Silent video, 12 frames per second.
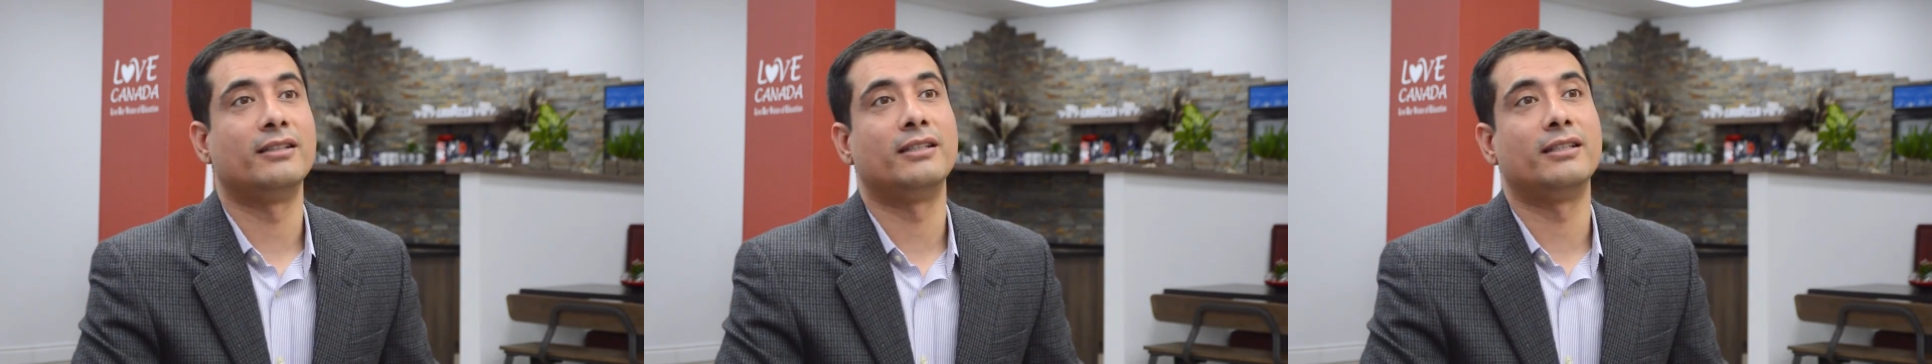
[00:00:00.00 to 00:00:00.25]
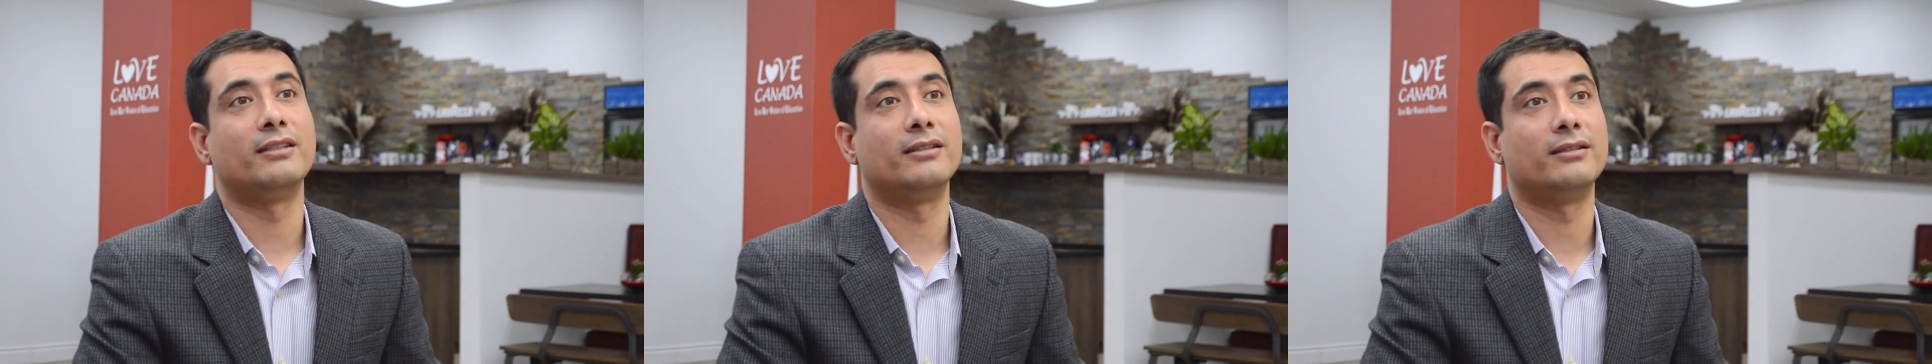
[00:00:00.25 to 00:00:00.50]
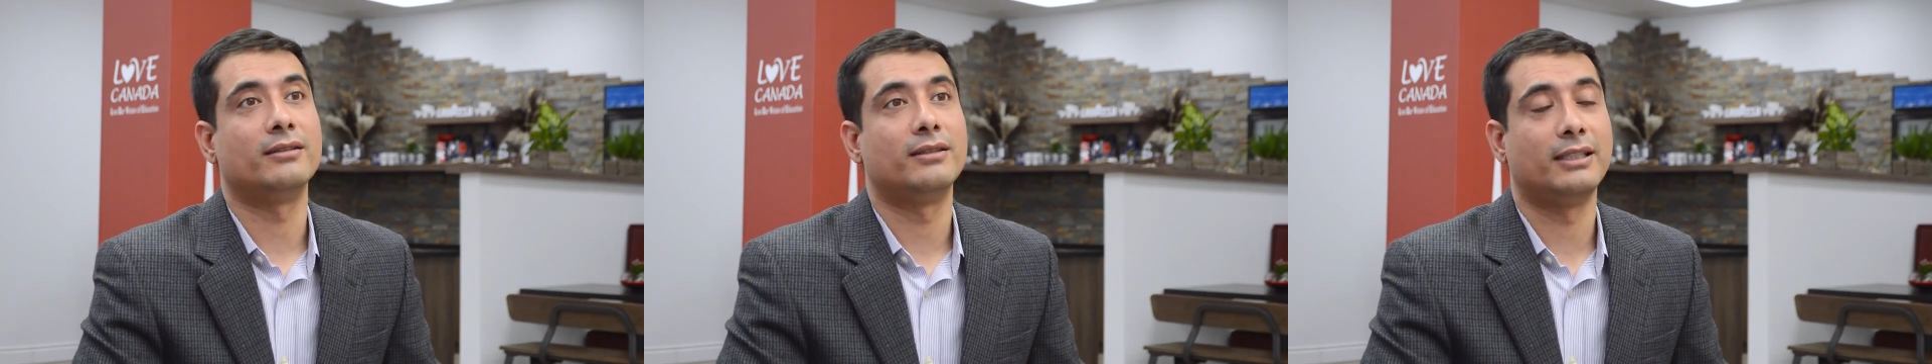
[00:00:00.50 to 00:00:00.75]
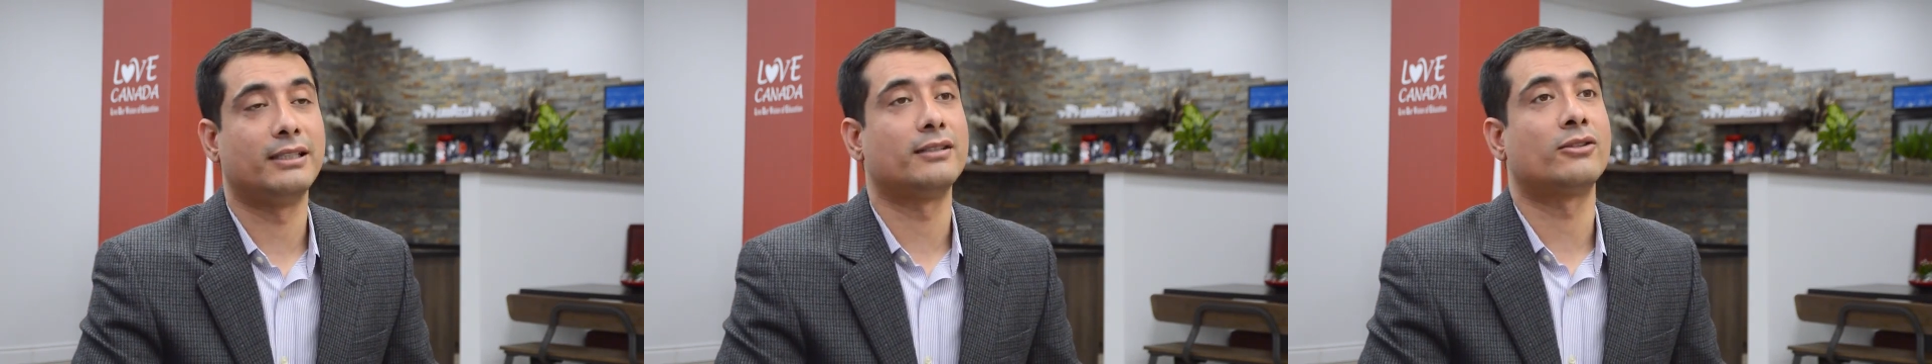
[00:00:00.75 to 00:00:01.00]

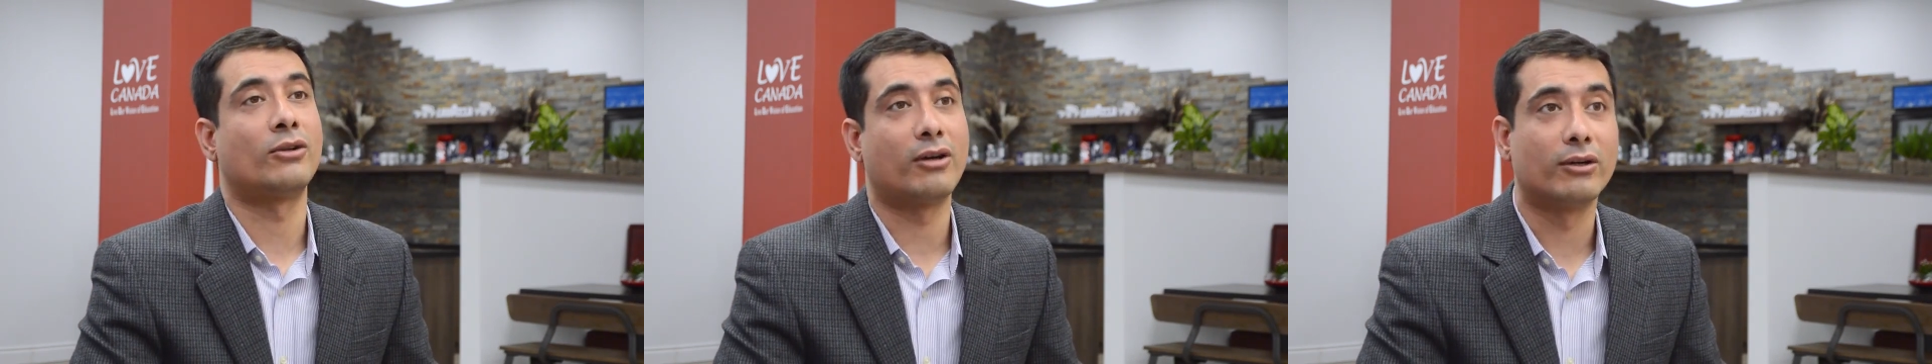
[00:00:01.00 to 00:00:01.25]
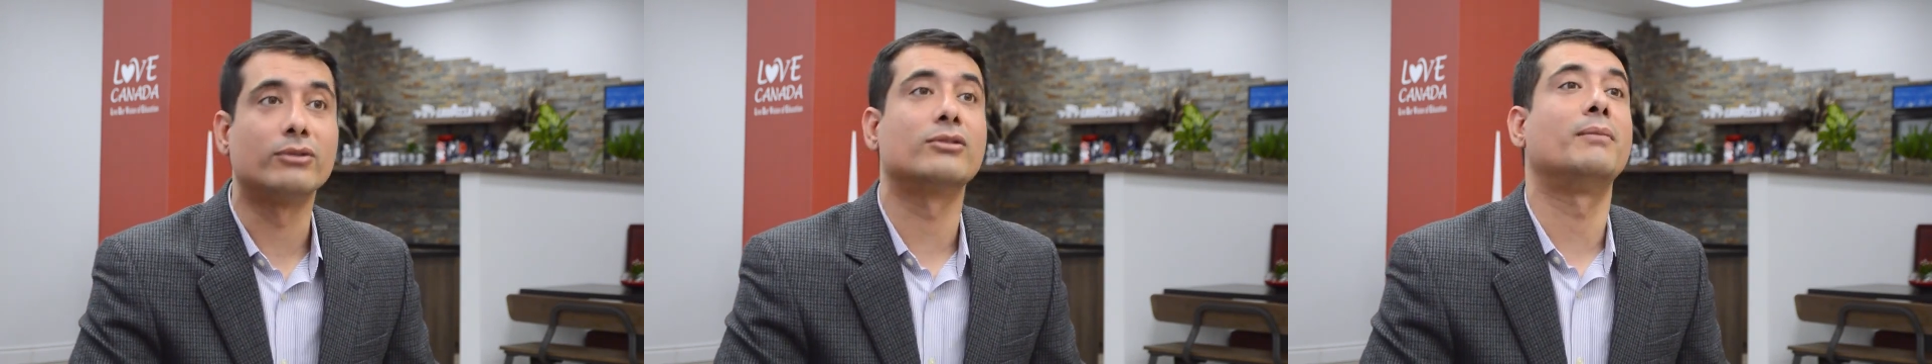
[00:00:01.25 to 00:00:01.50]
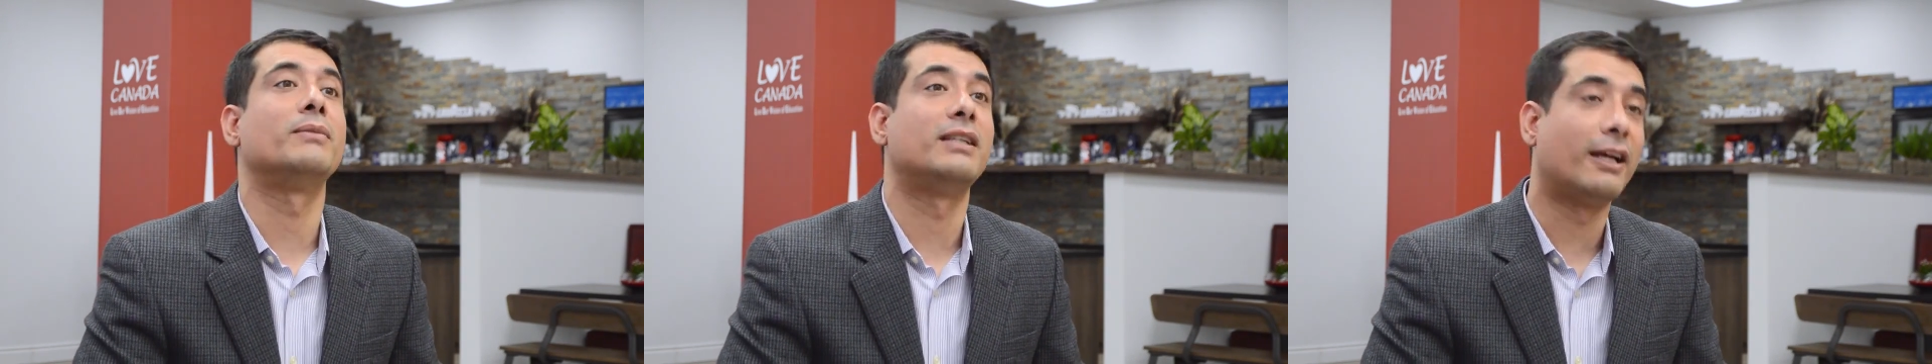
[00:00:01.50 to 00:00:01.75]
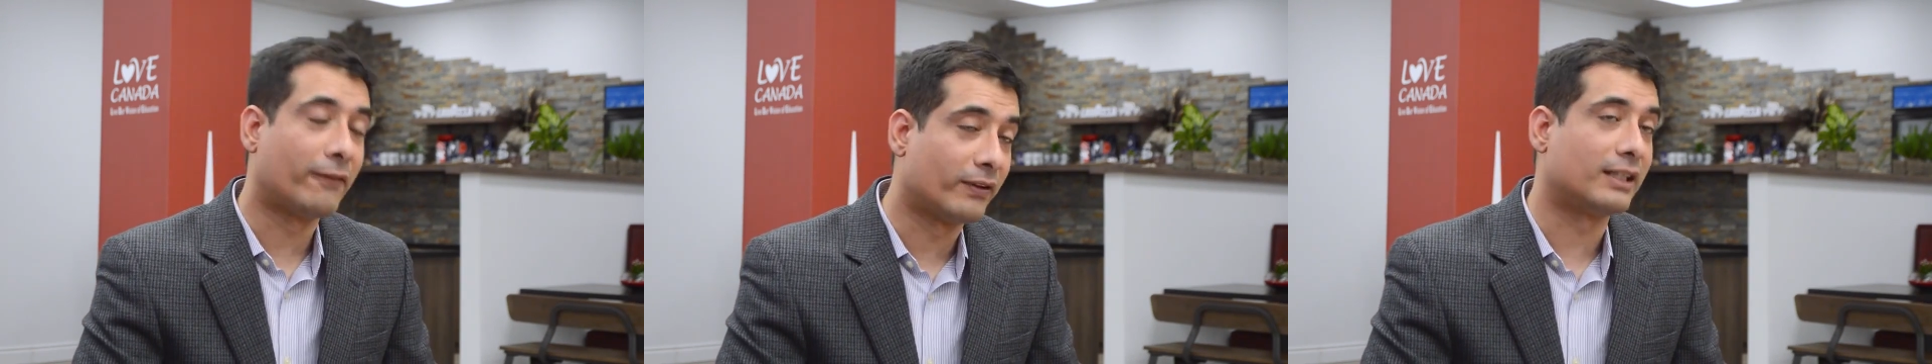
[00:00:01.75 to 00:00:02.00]
in Toronto, so I'm
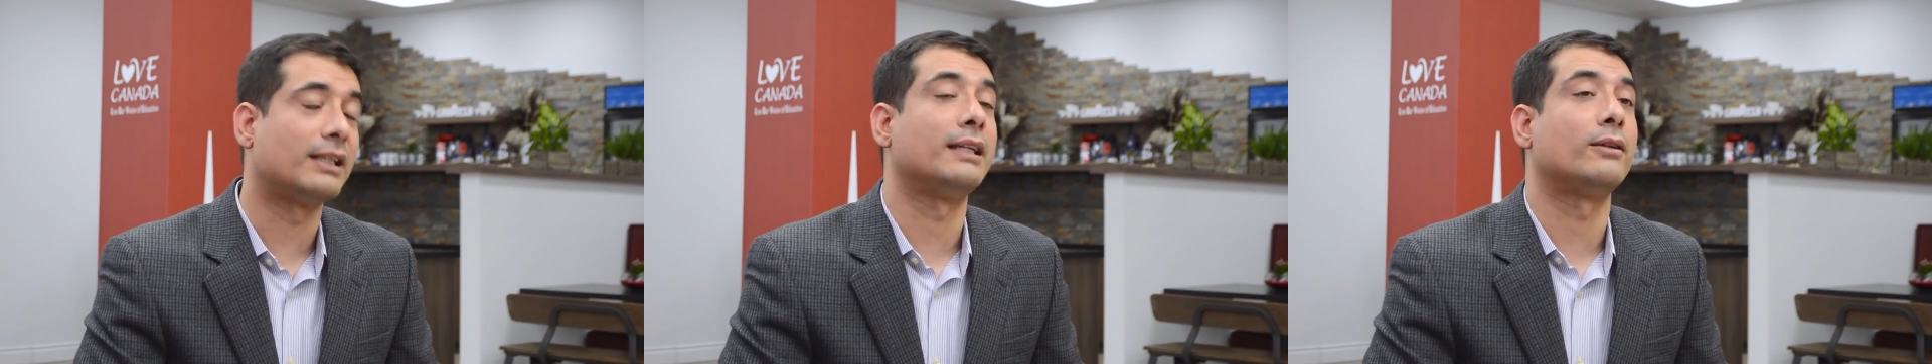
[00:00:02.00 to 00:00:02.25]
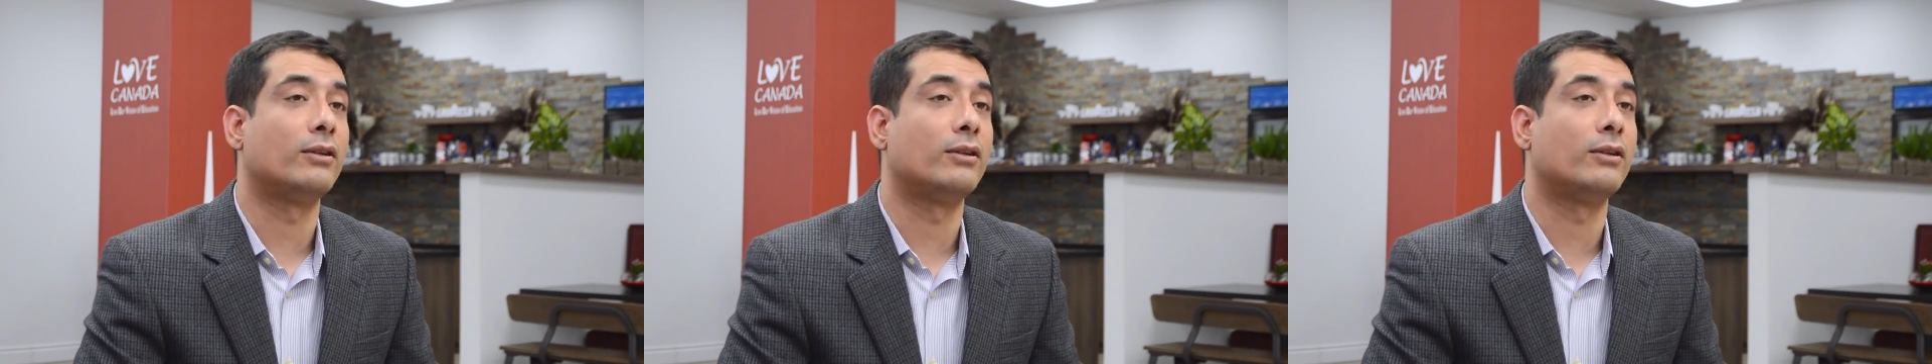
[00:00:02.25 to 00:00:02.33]
definitely